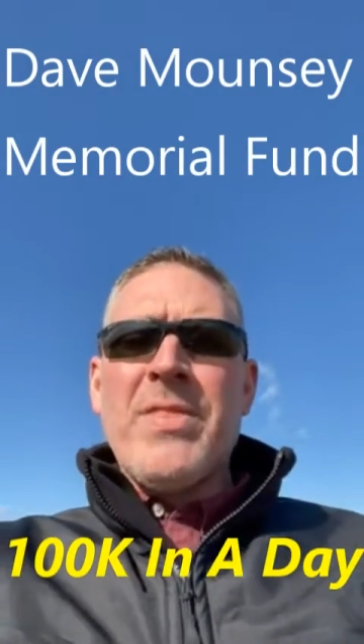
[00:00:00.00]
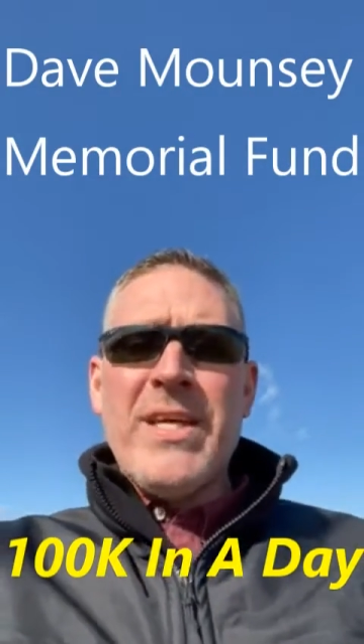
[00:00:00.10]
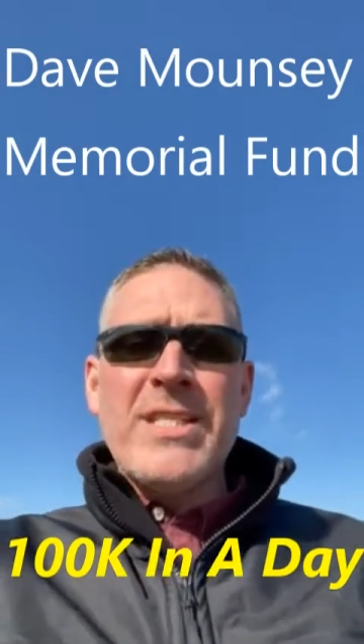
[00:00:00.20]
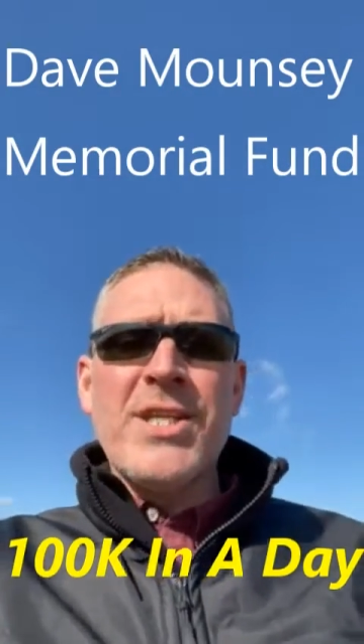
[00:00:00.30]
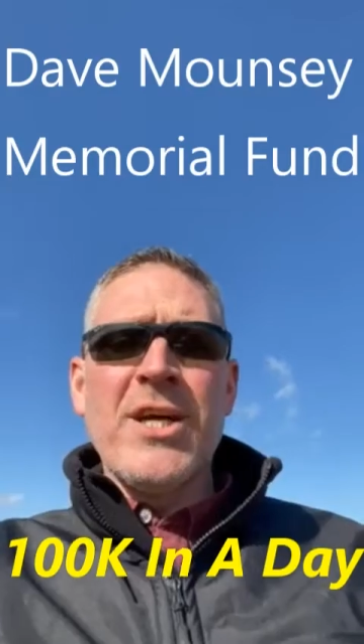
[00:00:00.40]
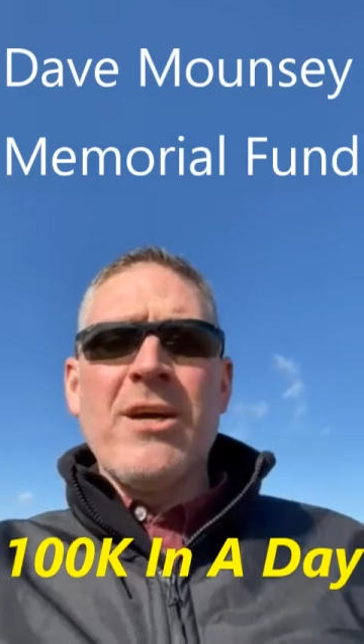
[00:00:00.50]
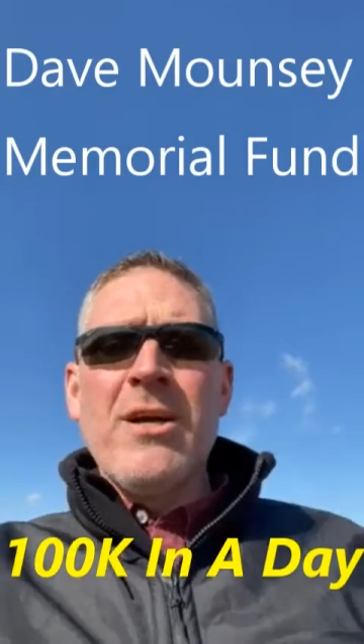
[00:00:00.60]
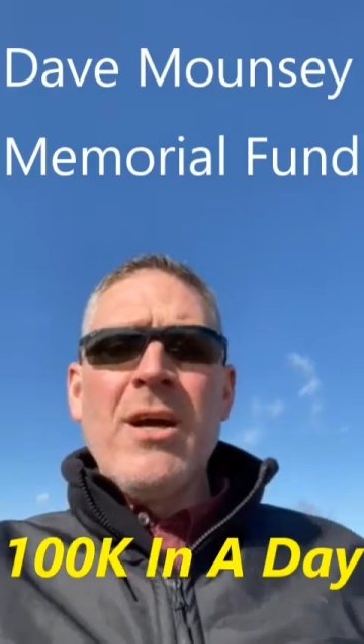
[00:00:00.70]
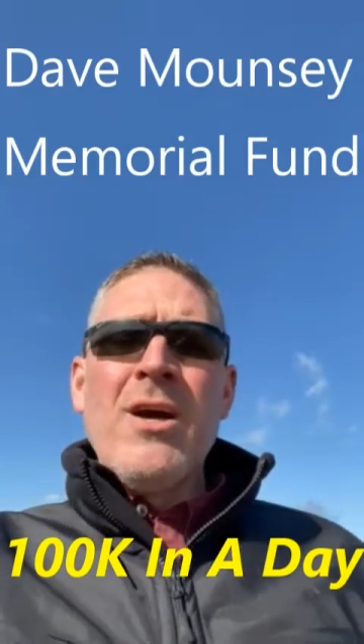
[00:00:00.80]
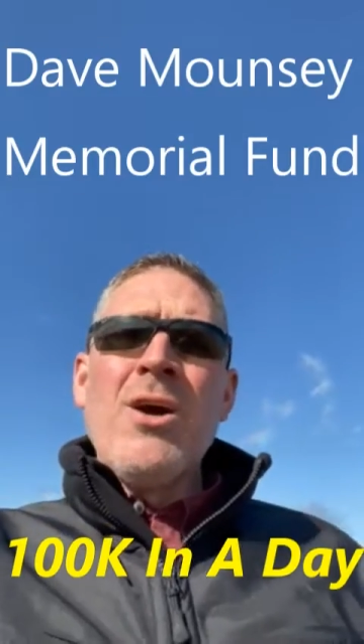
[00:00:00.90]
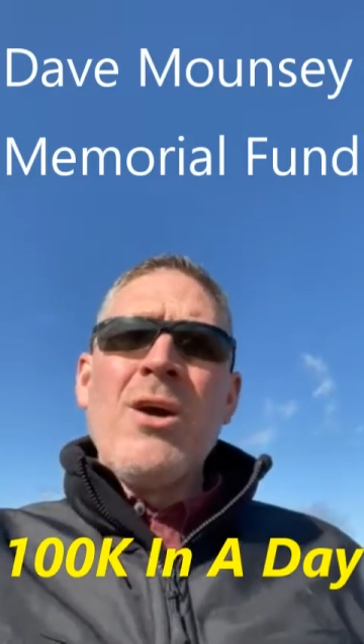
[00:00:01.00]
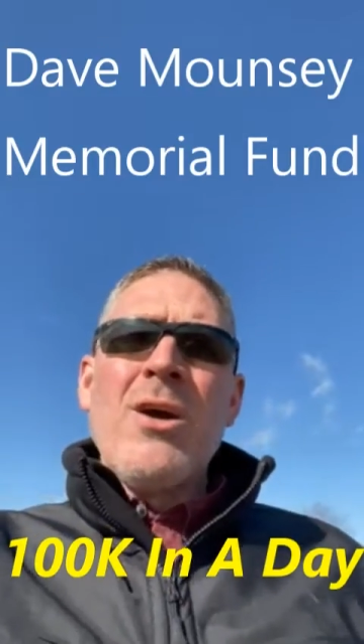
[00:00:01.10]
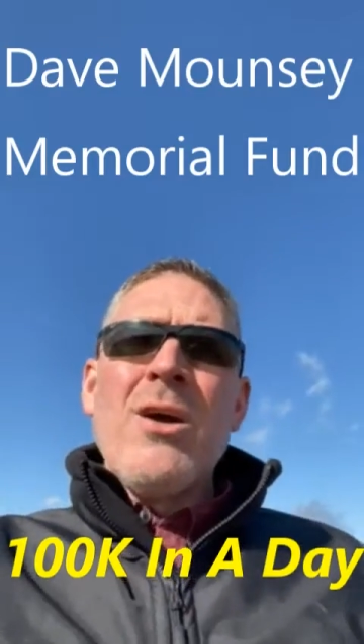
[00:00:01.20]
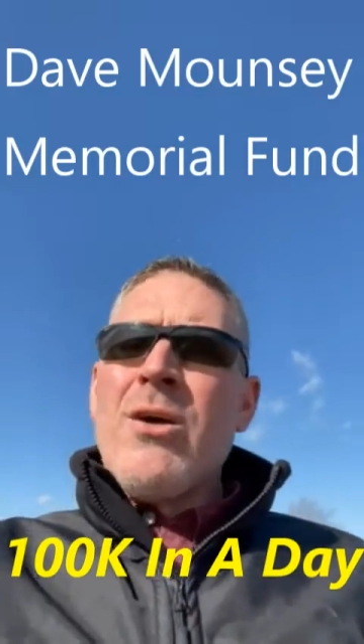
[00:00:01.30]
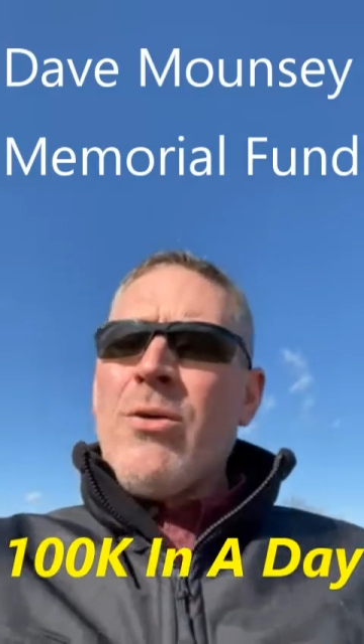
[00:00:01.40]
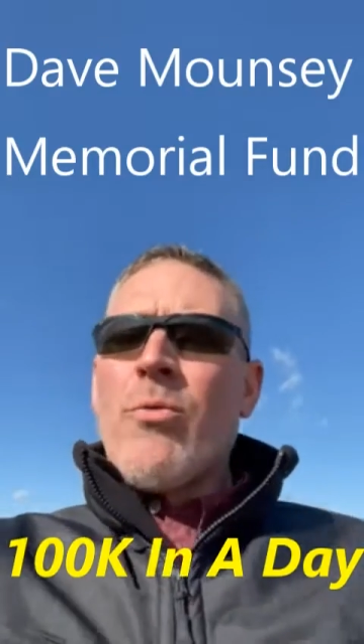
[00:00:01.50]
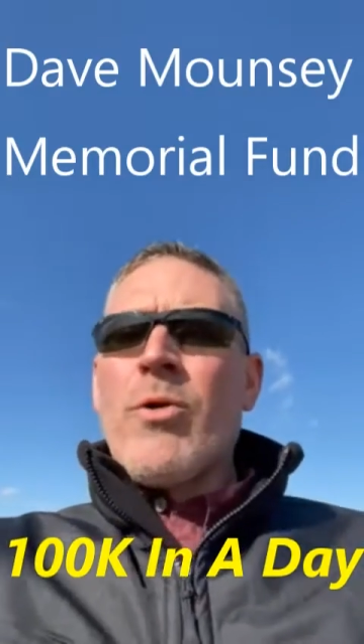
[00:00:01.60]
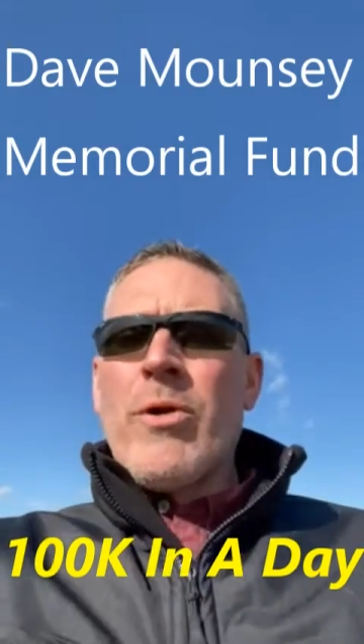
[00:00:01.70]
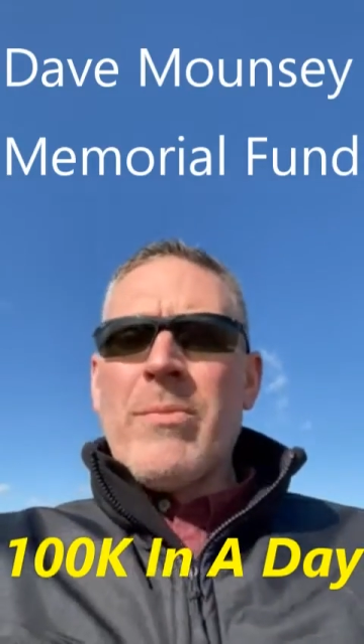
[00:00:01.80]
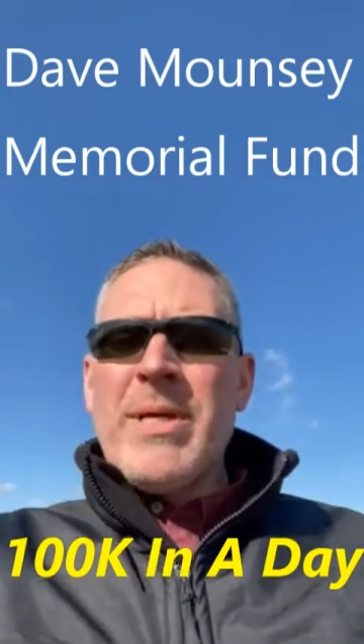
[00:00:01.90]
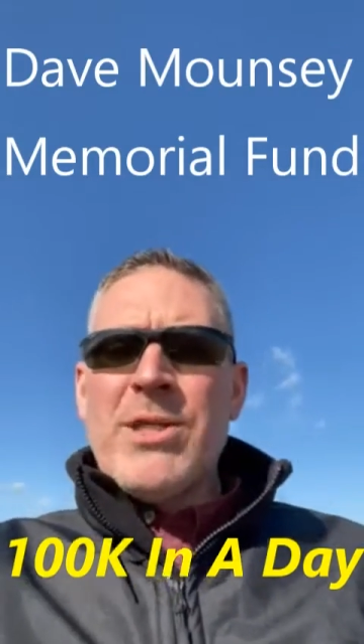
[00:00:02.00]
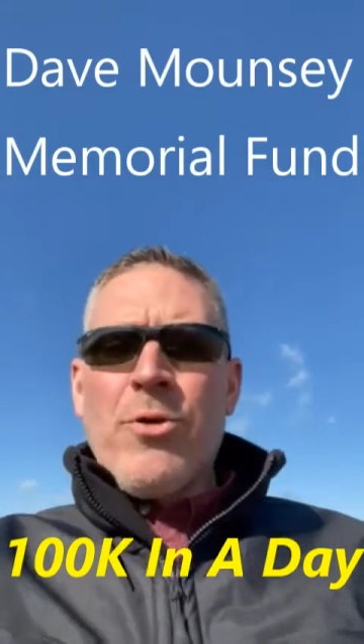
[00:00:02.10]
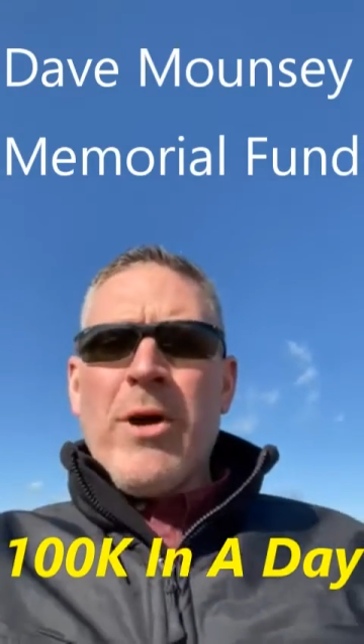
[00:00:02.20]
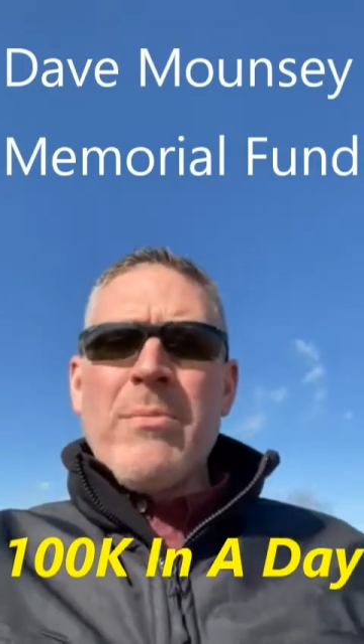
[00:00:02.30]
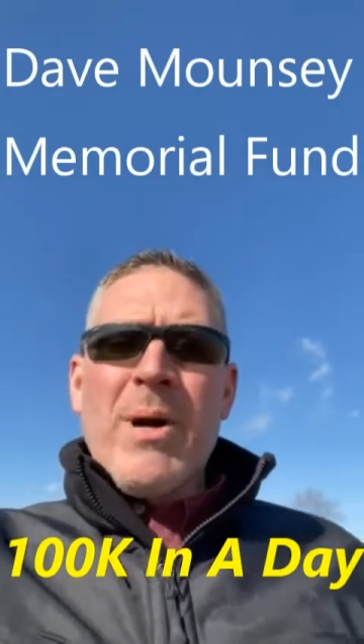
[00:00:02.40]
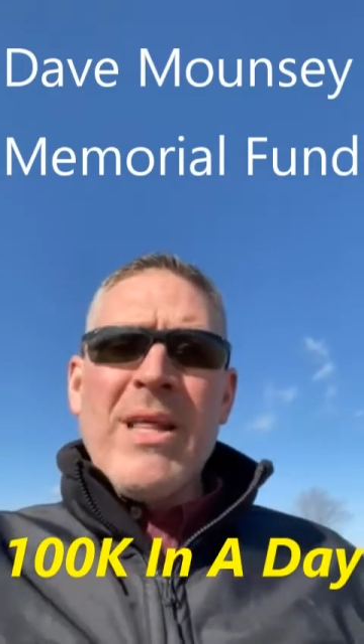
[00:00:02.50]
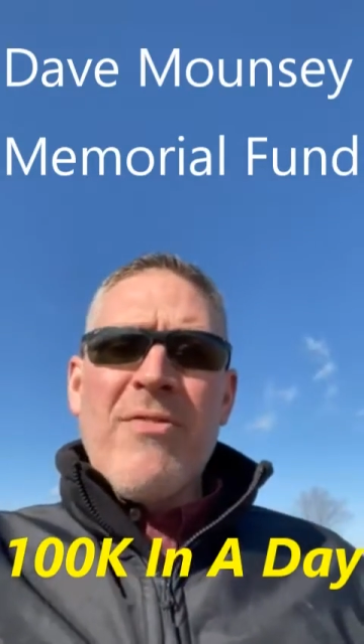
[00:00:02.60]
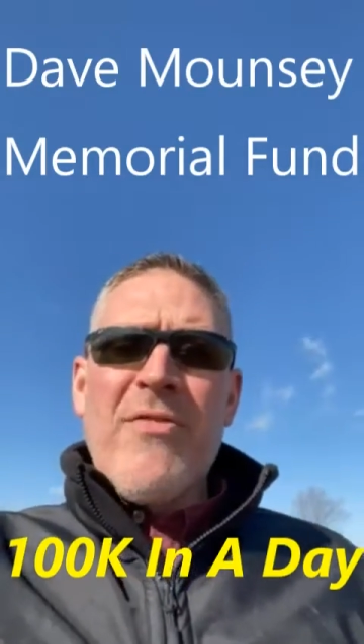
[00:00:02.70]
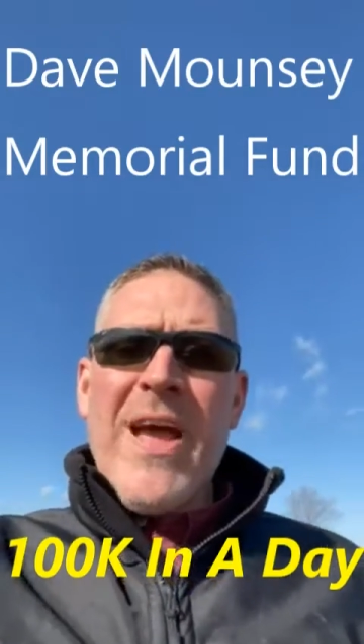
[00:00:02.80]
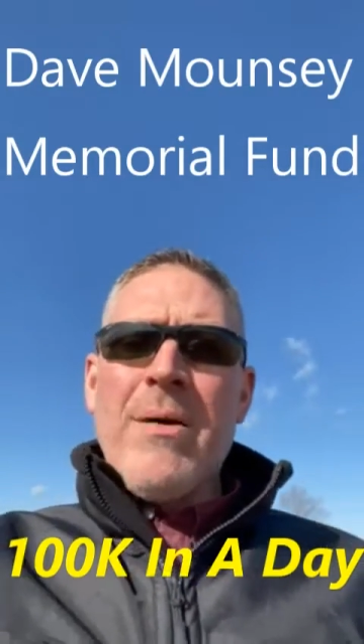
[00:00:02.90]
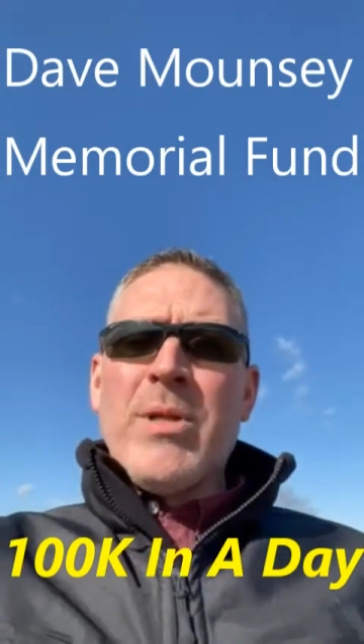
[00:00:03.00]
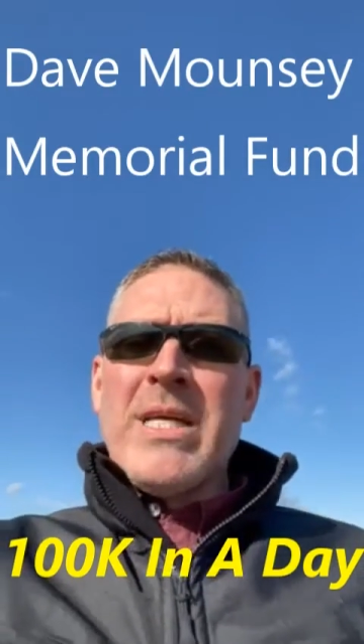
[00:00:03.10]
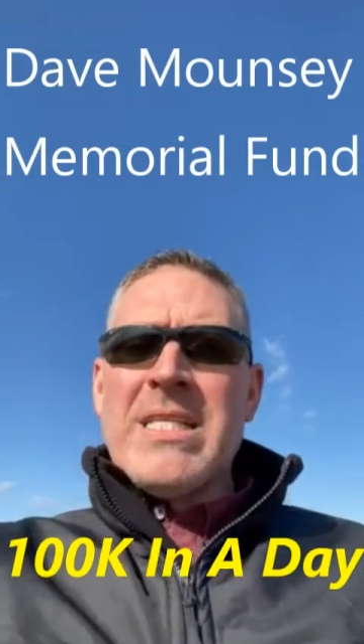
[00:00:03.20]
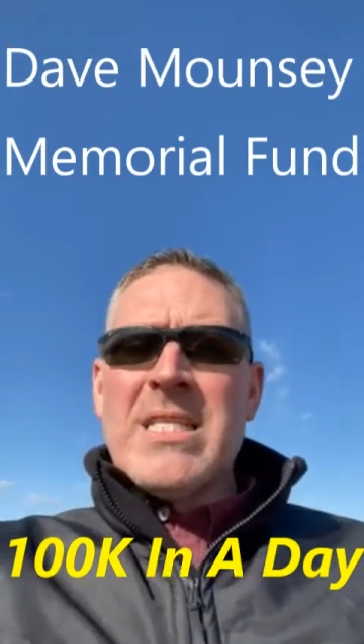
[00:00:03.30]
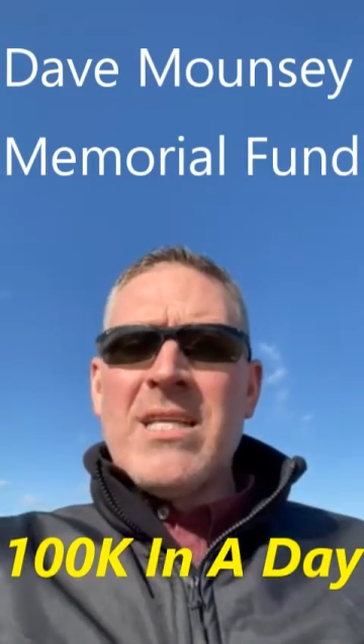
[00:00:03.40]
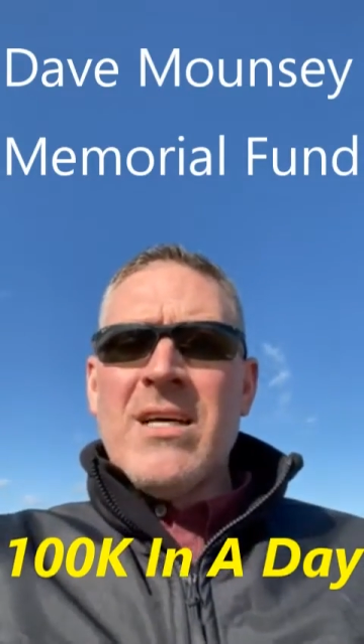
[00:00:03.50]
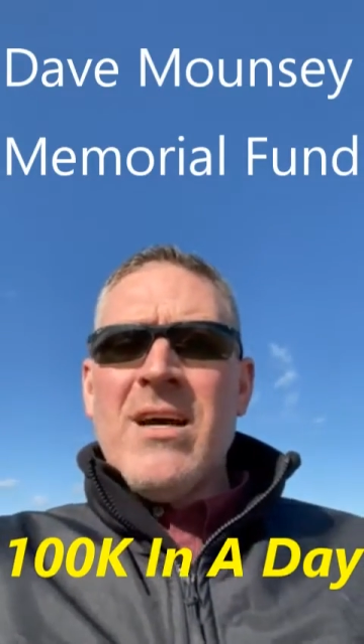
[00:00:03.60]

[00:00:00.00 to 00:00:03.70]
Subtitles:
This year, we're going to be joined by the families